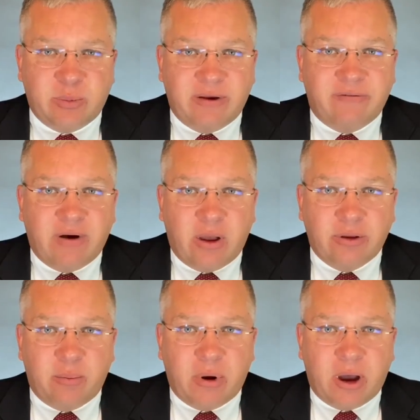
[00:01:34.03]
being
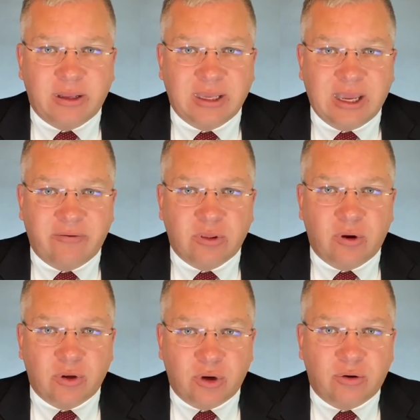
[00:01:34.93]
followed up on, even
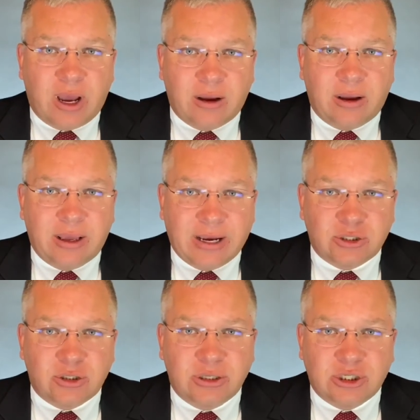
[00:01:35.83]
though you're not
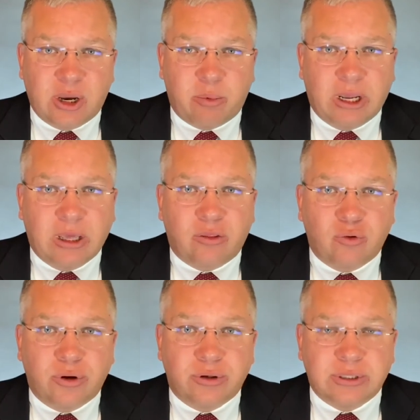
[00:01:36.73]
actually shepherding it
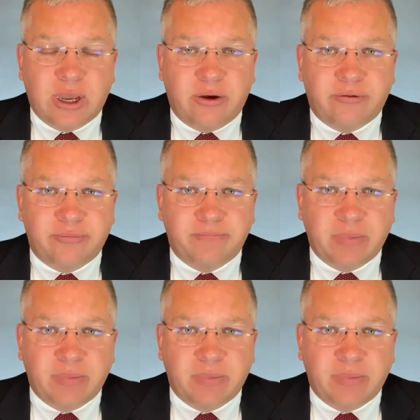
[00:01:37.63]
through yourself.